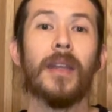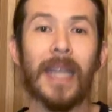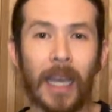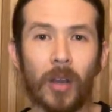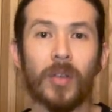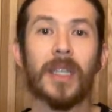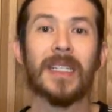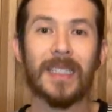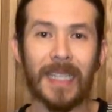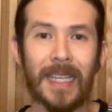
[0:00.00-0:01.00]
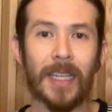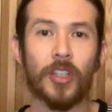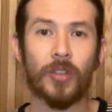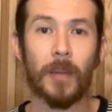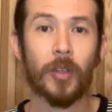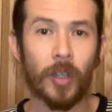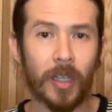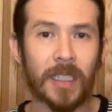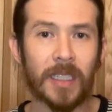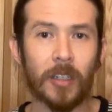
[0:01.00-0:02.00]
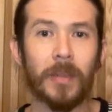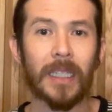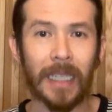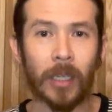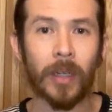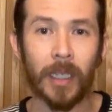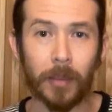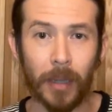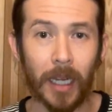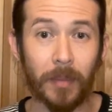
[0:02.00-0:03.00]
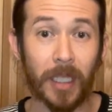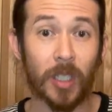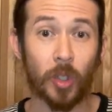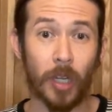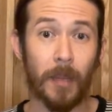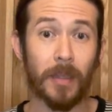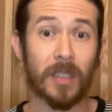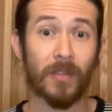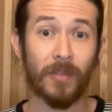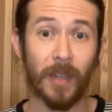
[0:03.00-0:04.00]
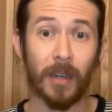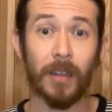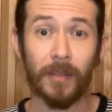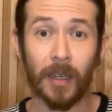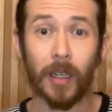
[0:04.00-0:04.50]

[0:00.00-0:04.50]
now can see that strep could still be lingering in the body because strep is very, very